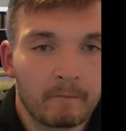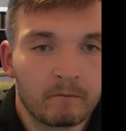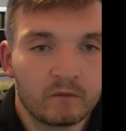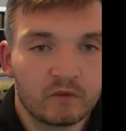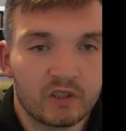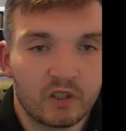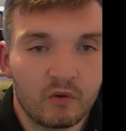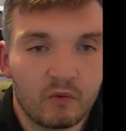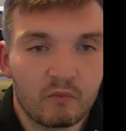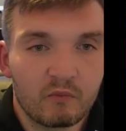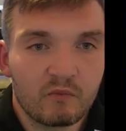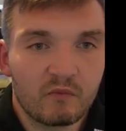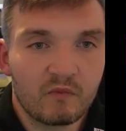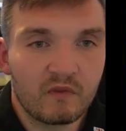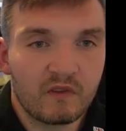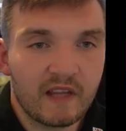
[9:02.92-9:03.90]
So
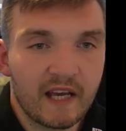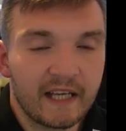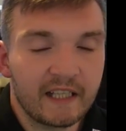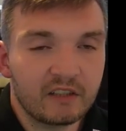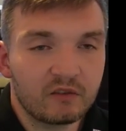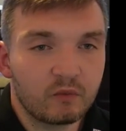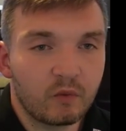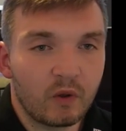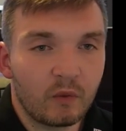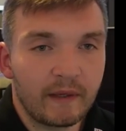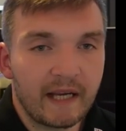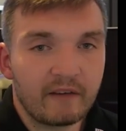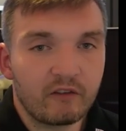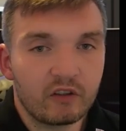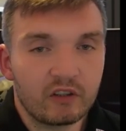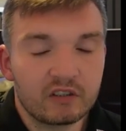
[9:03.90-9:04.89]
that is what we
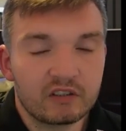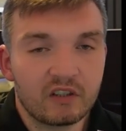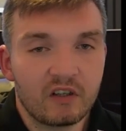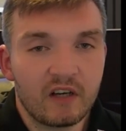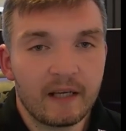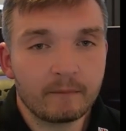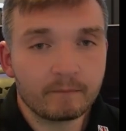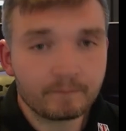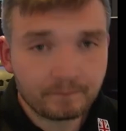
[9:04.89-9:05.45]
have on the site.